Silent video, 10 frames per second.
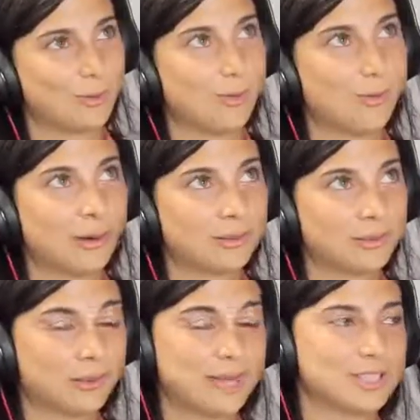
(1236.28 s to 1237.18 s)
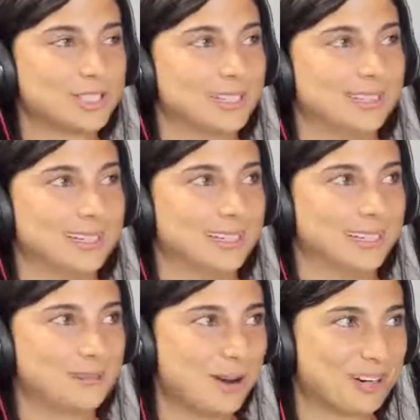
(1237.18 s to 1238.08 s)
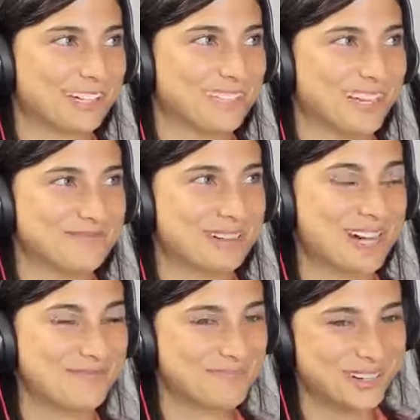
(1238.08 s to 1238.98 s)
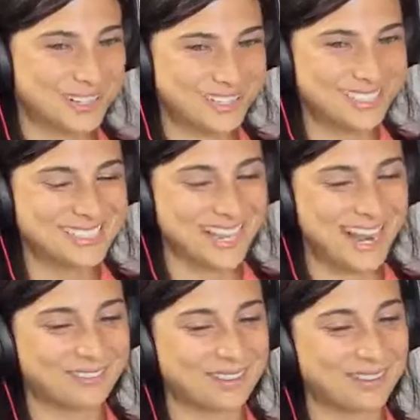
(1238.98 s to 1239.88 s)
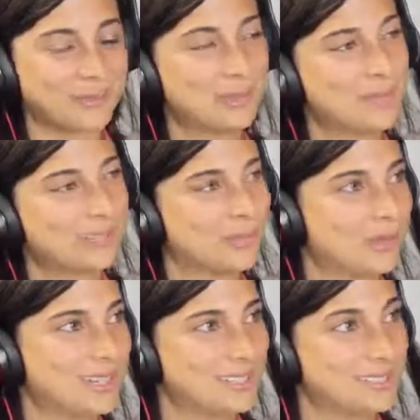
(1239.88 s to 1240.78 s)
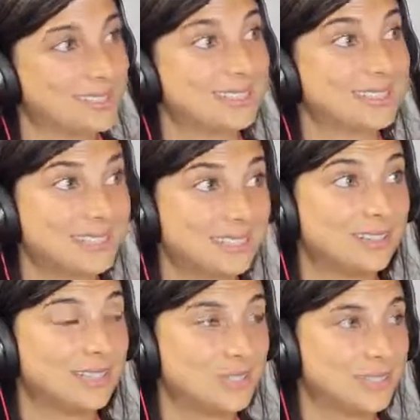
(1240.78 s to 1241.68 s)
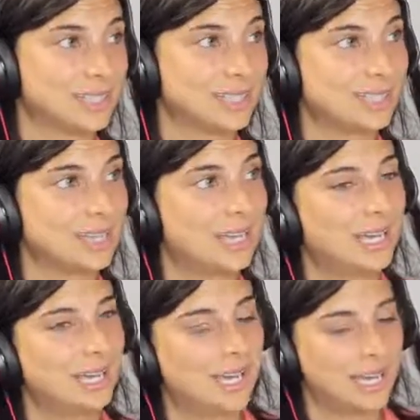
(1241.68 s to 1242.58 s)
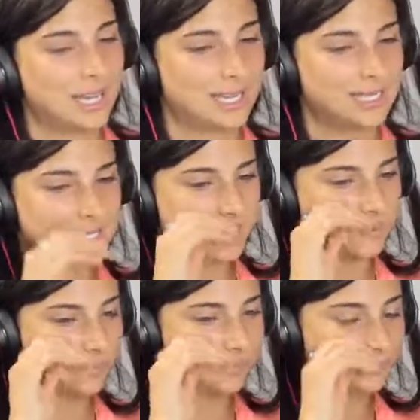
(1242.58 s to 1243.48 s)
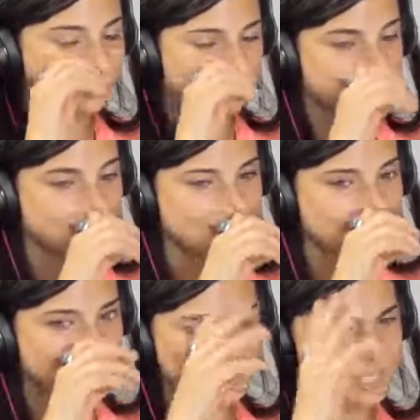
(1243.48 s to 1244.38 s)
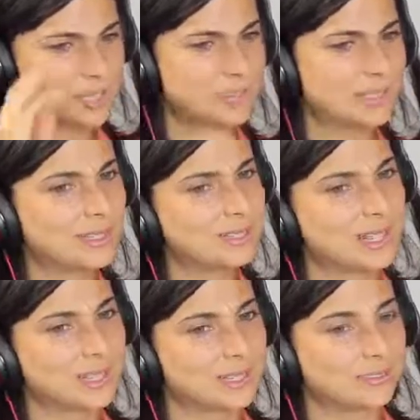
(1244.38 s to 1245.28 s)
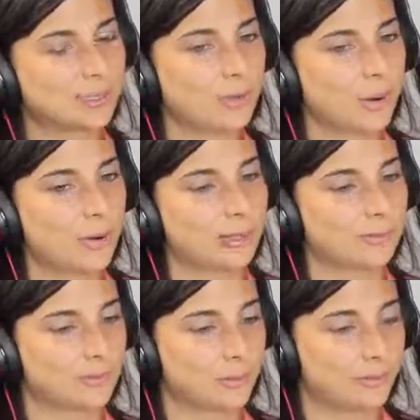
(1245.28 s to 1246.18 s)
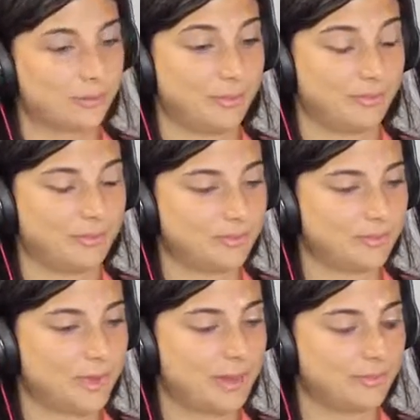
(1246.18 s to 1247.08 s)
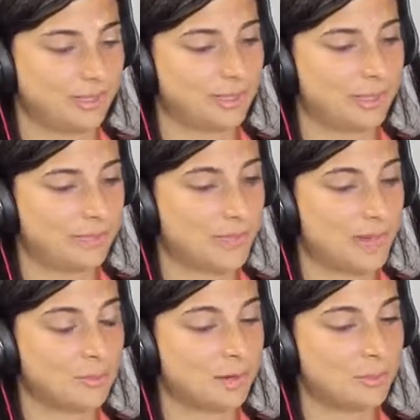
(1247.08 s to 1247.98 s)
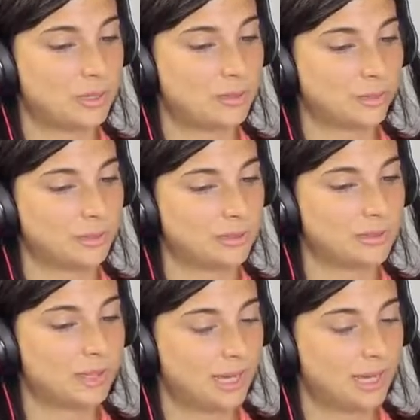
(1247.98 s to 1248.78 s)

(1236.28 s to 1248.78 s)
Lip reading: one location in a parking lot in my neighborhood to having 3 main locations in the city of Houston. And it's just been consecutively growing. I went from having like that amount of people, and